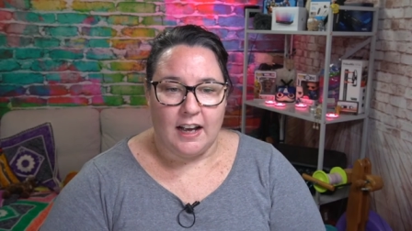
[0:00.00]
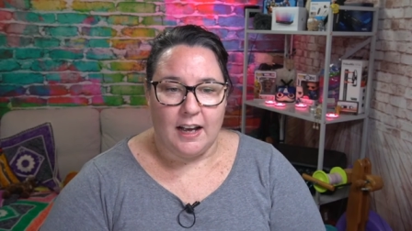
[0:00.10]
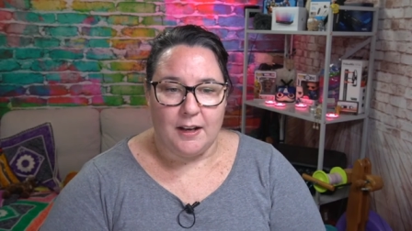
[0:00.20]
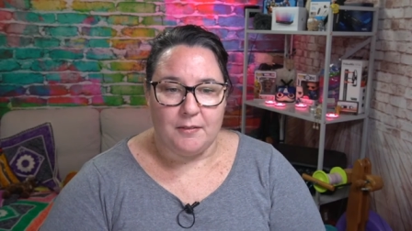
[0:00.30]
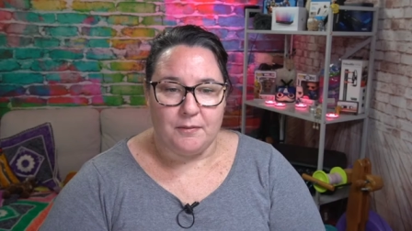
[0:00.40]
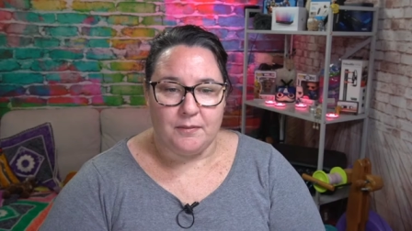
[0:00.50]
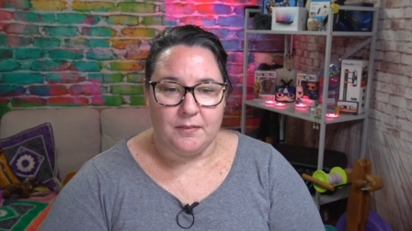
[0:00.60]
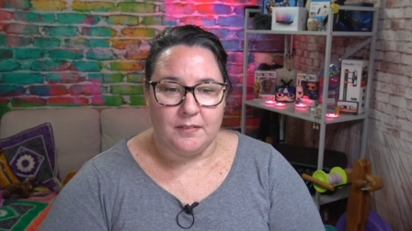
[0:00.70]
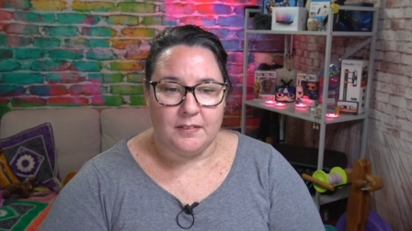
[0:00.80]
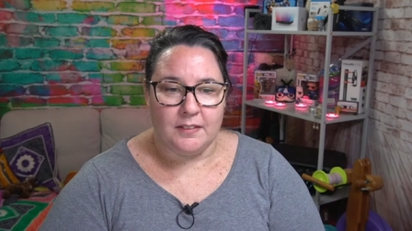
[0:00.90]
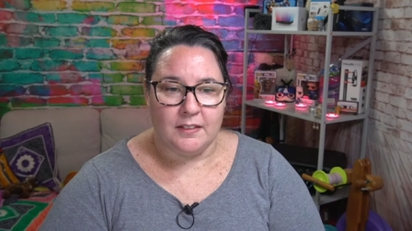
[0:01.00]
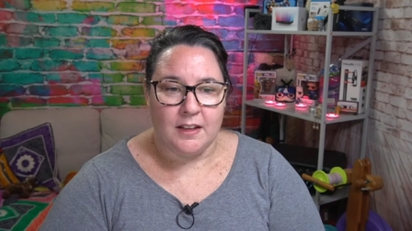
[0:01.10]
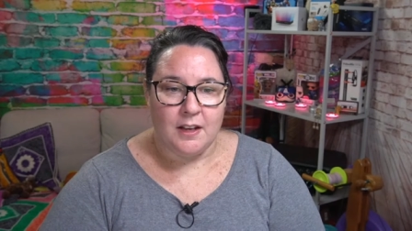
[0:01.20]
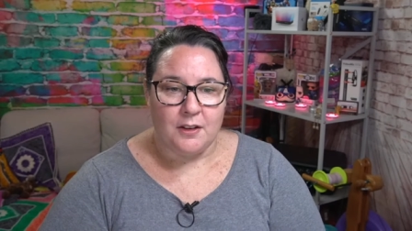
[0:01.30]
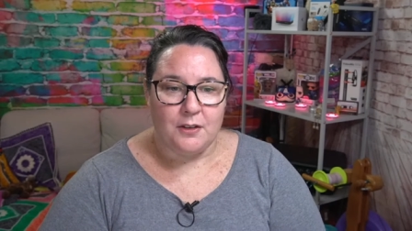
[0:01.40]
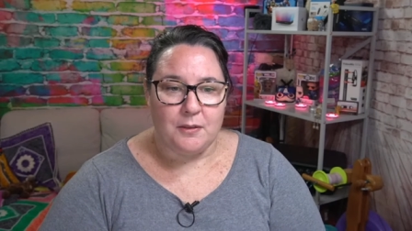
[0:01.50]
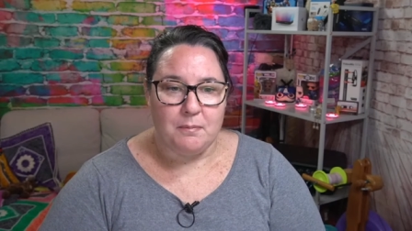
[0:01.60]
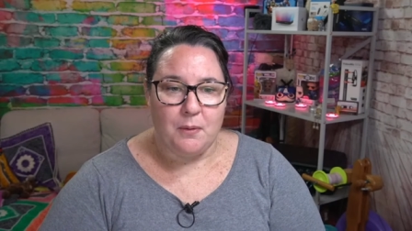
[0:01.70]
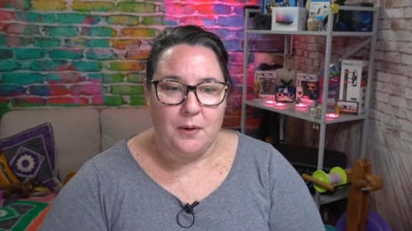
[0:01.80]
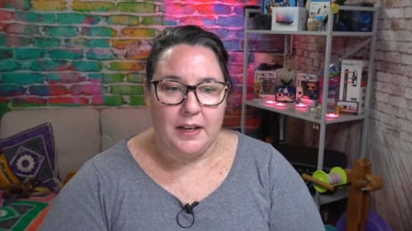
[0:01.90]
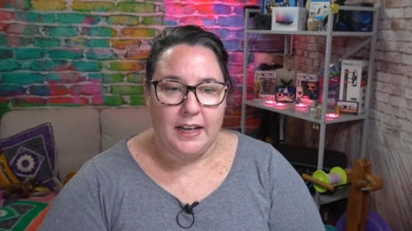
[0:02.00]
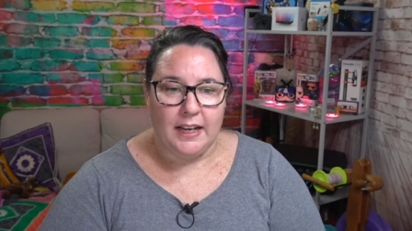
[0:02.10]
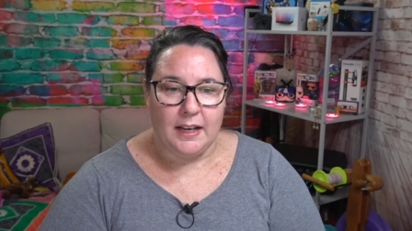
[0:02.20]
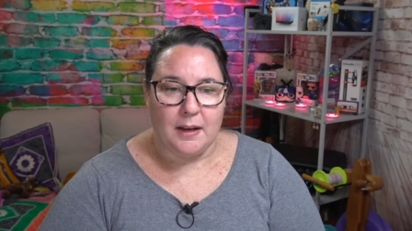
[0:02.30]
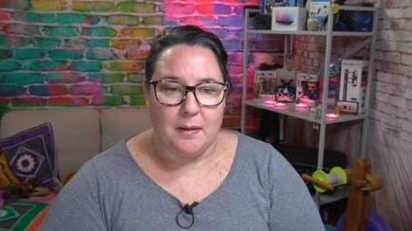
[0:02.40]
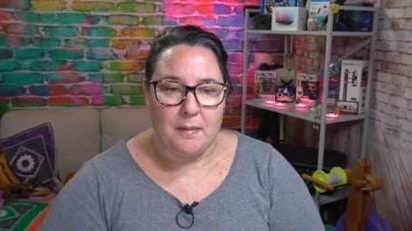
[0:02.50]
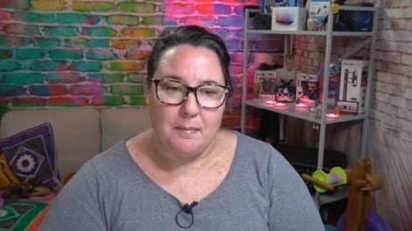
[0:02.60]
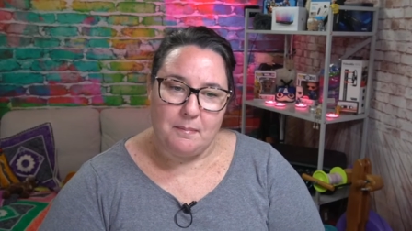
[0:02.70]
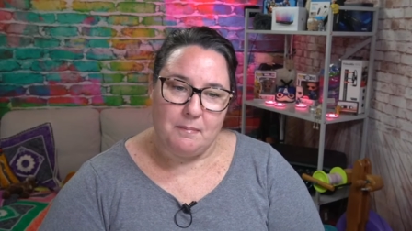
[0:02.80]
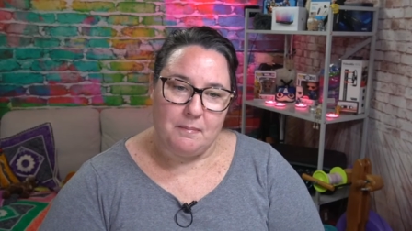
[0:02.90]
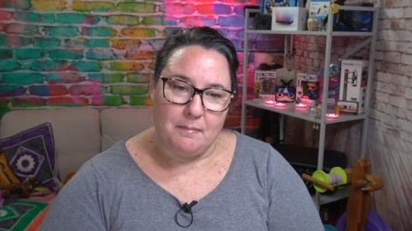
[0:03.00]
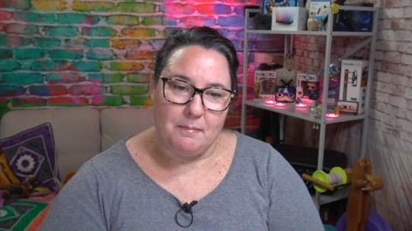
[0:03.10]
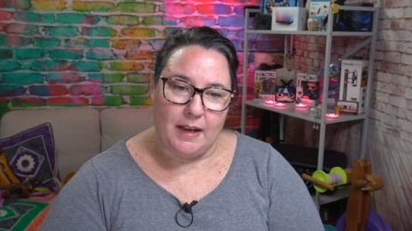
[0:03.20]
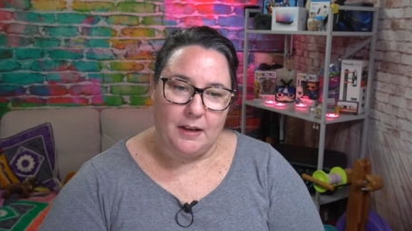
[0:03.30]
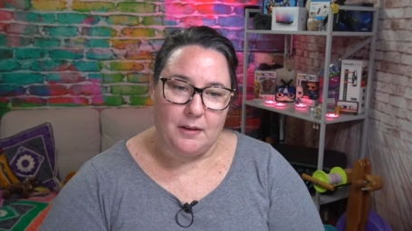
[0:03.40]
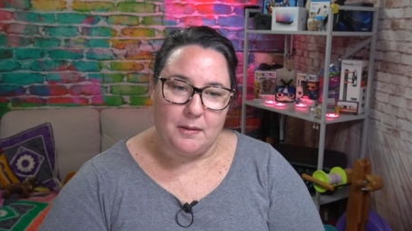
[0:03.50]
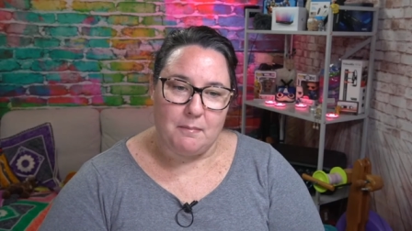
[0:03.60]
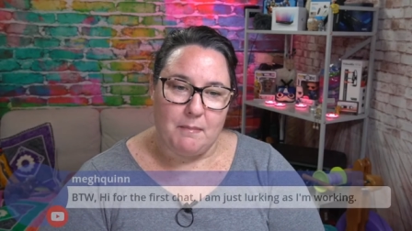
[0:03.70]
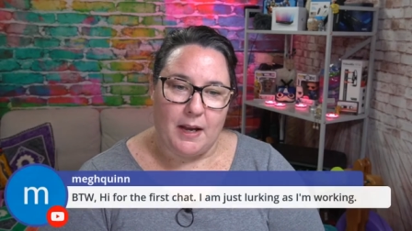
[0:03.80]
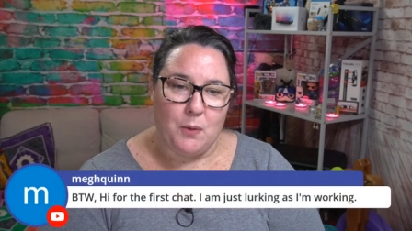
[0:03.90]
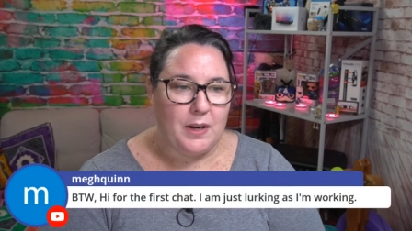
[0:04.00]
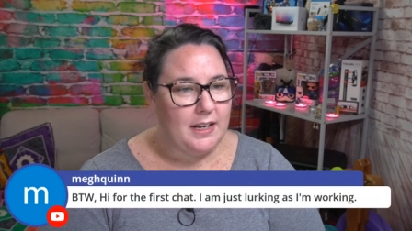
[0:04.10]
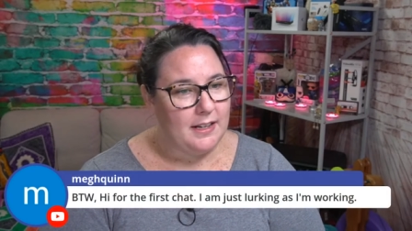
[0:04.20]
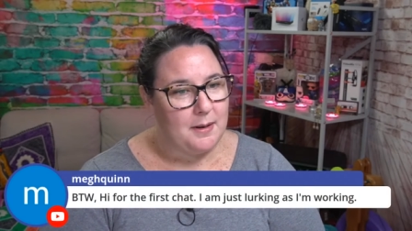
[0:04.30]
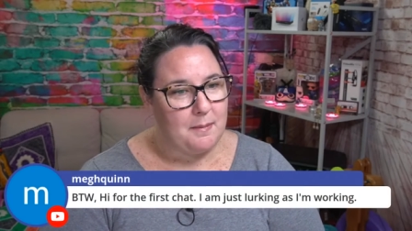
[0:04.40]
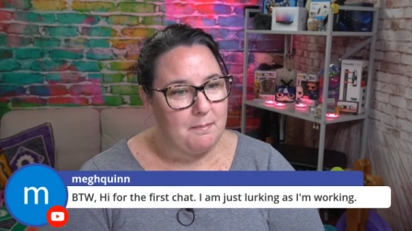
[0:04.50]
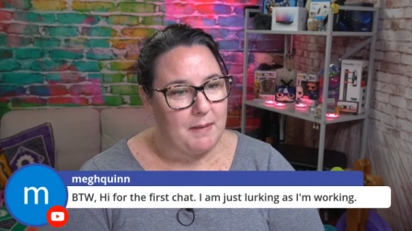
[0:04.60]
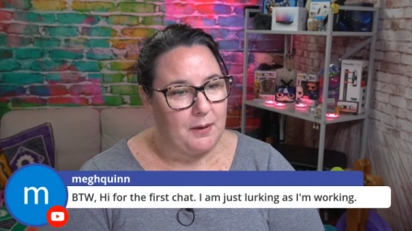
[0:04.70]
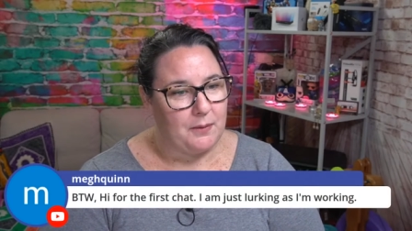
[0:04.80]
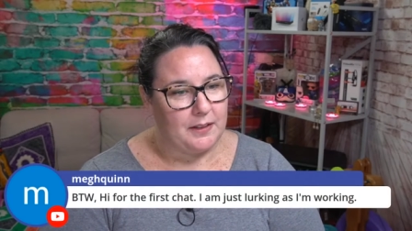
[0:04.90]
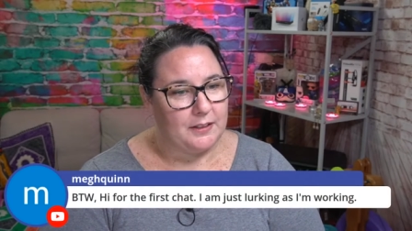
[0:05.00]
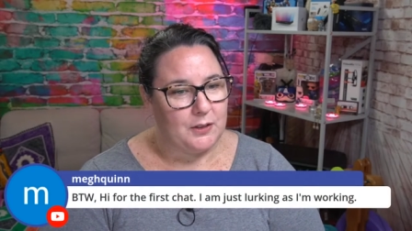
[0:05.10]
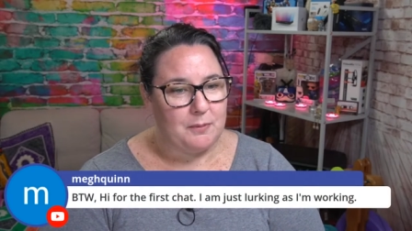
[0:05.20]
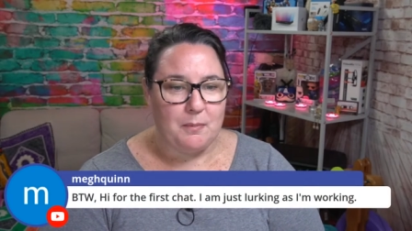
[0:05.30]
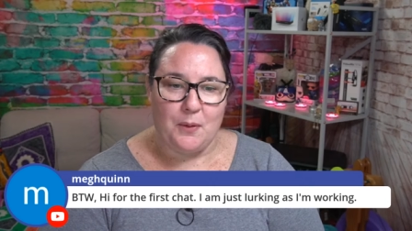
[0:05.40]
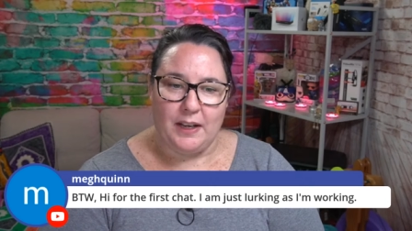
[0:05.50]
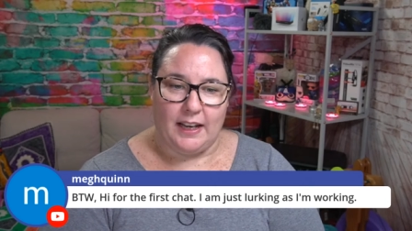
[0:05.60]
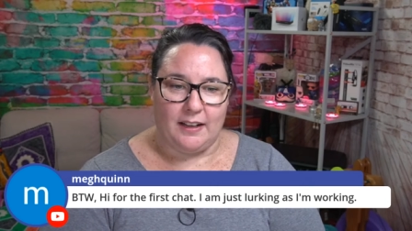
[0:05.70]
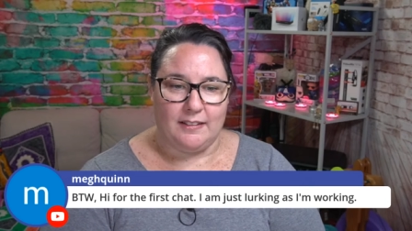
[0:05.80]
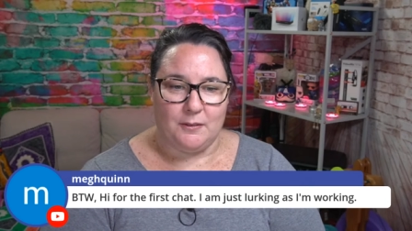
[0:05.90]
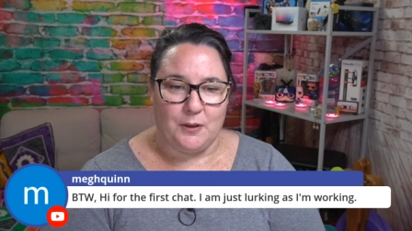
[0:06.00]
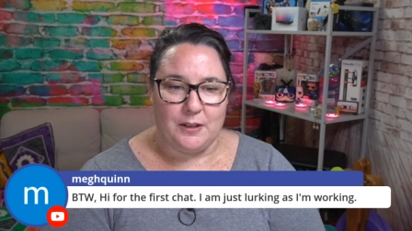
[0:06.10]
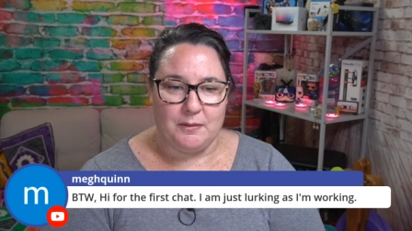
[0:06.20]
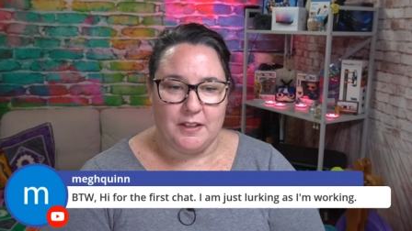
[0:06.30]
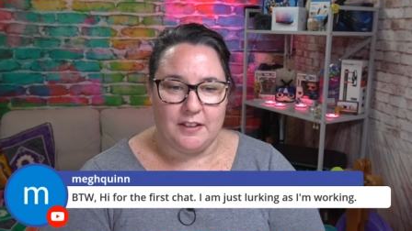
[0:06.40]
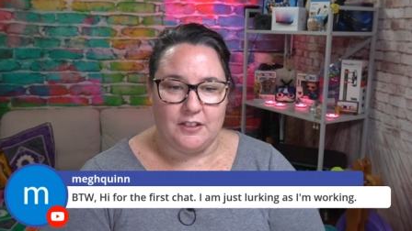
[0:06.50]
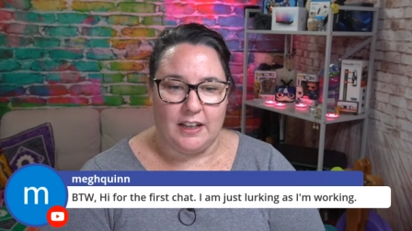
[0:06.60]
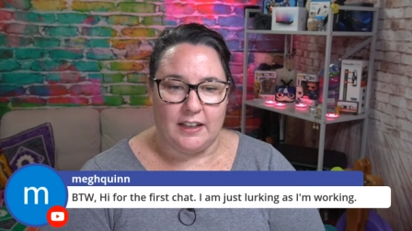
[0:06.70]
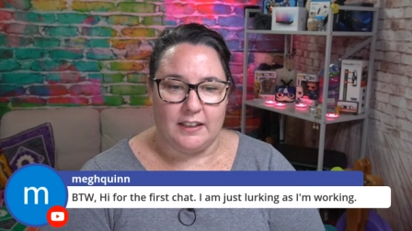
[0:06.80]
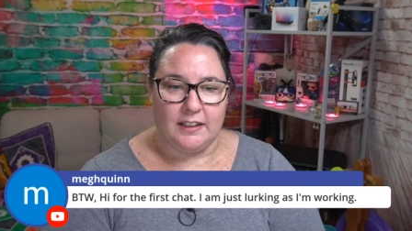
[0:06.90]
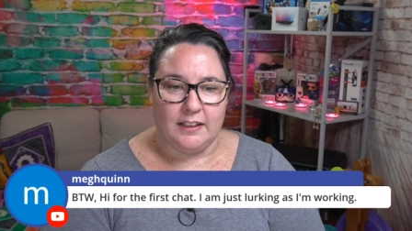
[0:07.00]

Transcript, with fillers: Um, good morning, Meg Megquin. Megquin. Good morning. Welcome to the chat.